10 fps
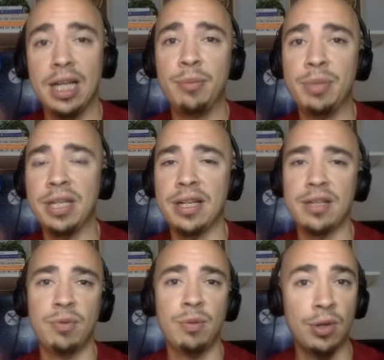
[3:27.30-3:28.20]

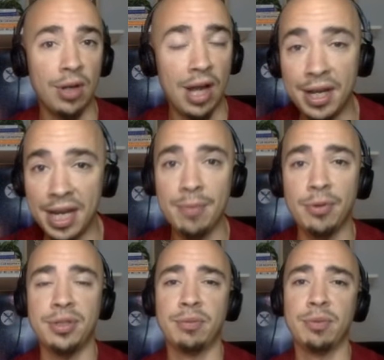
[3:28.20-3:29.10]
because we were
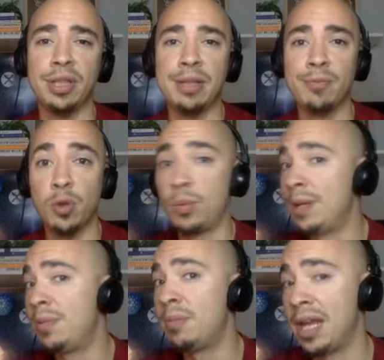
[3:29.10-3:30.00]
unable to really
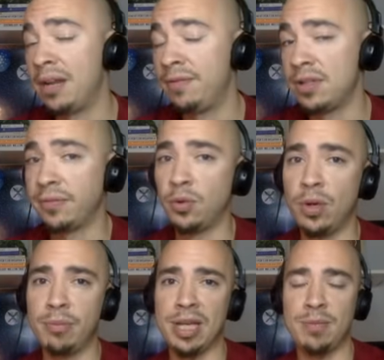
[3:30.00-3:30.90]
reap the benefits of
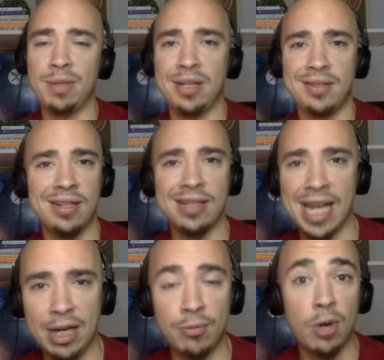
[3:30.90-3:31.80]
Coinbase because the
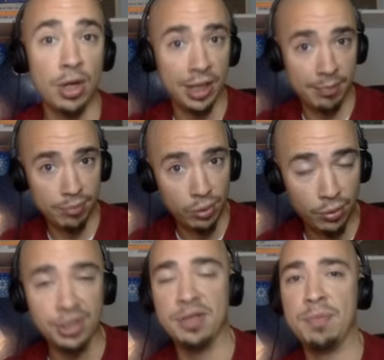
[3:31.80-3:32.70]
entire market
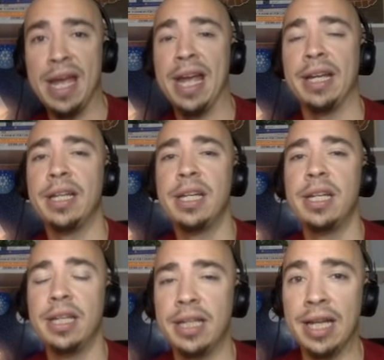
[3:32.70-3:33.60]
pulled us back.
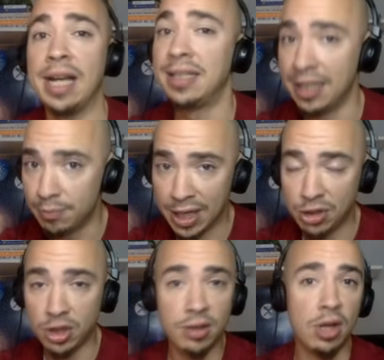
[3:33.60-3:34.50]
I did
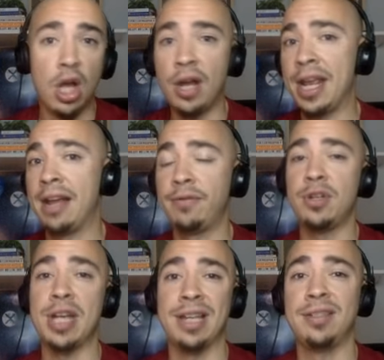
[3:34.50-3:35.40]
mention, on
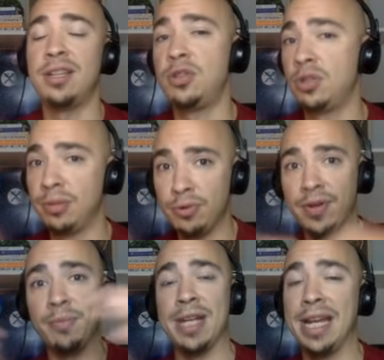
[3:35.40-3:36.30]
average, assets usually move
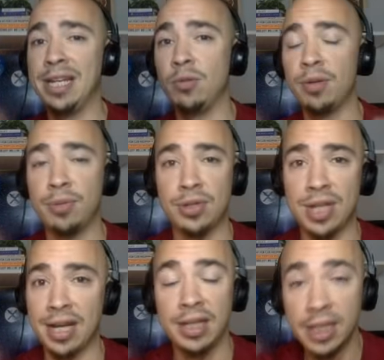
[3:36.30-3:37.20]
up
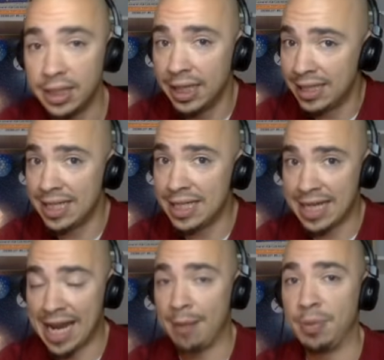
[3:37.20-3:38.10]
91%. It didn't
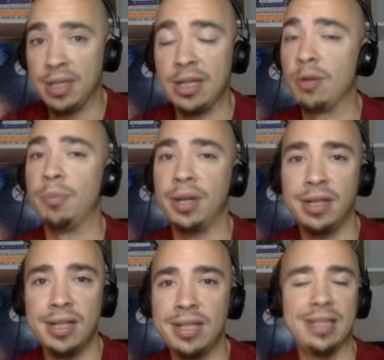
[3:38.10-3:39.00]
happen here,
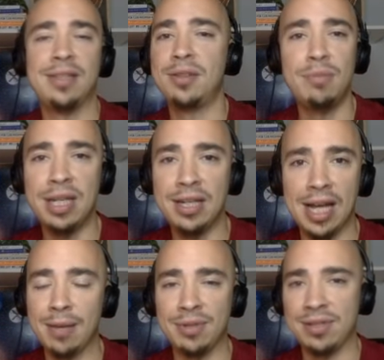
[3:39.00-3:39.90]
but that doesn't mean
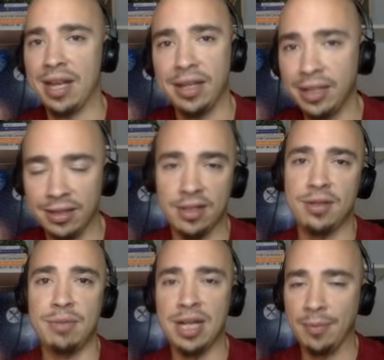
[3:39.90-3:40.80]
I'm selling. It
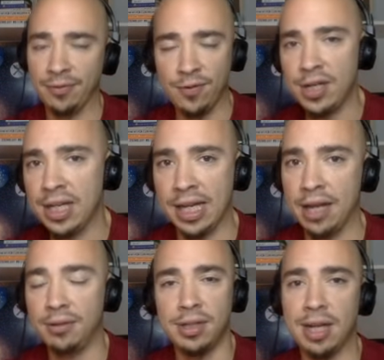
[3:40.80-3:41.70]
doesn't mean I'm freaking
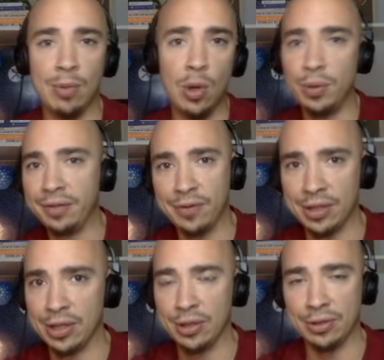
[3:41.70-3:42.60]
out. I'm holding for
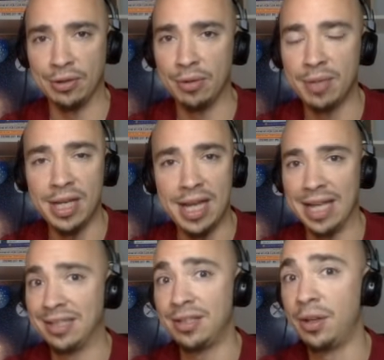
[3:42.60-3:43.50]
the long term.
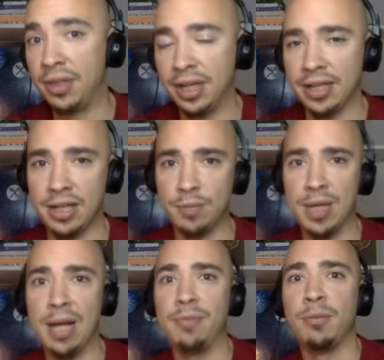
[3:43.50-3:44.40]
I still think a nice
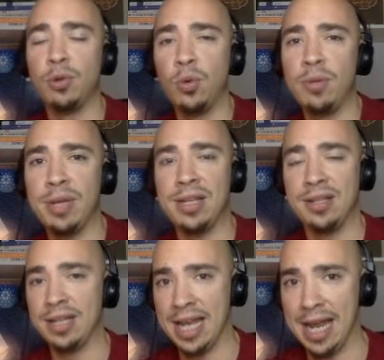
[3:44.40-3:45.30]
pop from
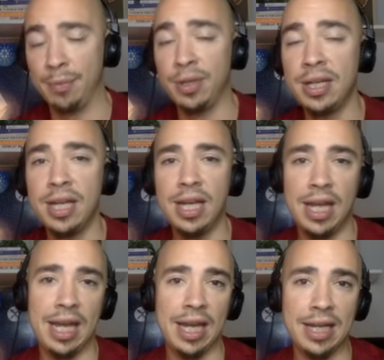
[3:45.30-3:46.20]
Coinbase can happen.
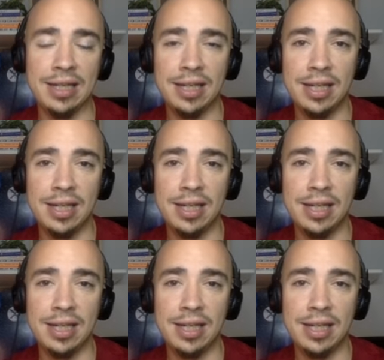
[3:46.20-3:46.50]
And